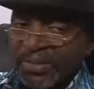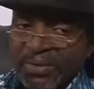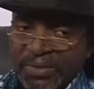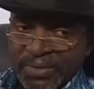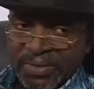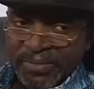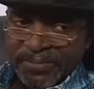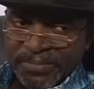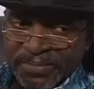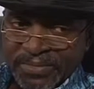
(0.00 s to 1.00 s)
Good.
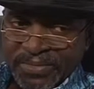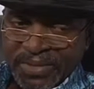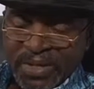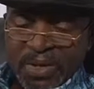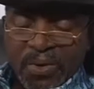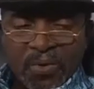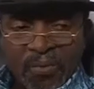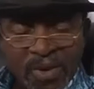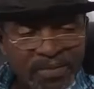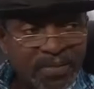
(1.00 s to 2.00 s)

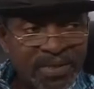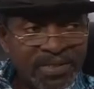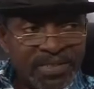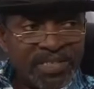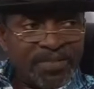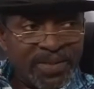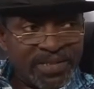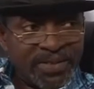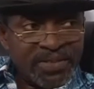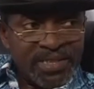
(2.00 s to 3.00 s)
One police
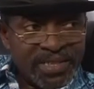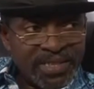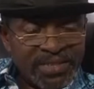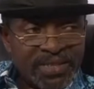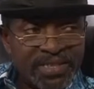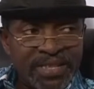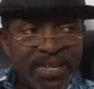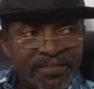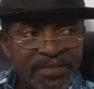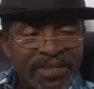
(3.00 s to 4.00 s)
inspector, Jide, just
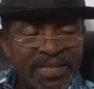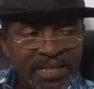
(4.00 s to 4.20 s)
left my